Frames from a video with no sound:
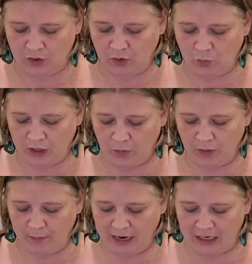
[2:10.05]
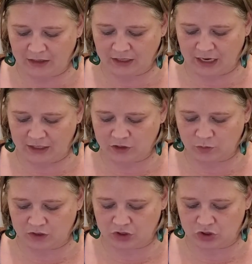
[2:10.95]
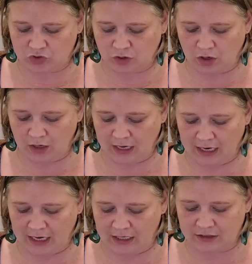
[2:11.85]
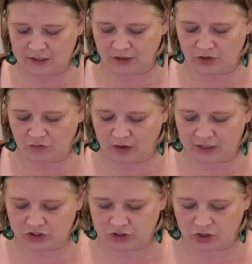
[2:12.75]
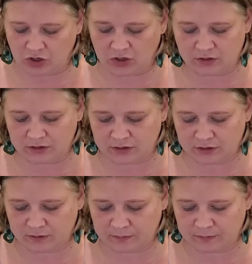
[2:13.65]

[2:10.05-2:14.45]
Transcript: We will make thanks with strong hands and courageous hearts.